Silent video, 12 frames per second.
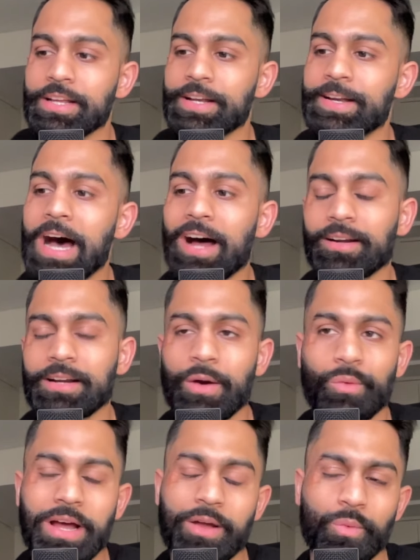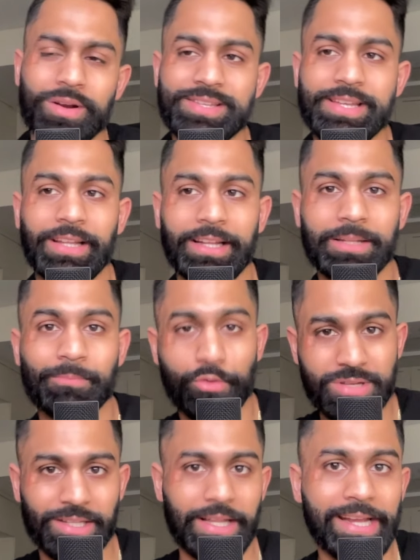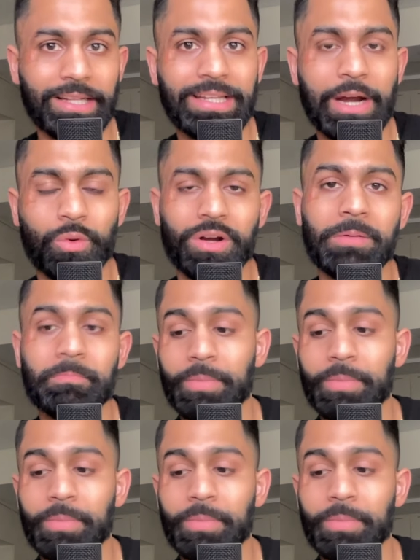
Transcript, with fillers: not, I don't want to say like the most likely outcome,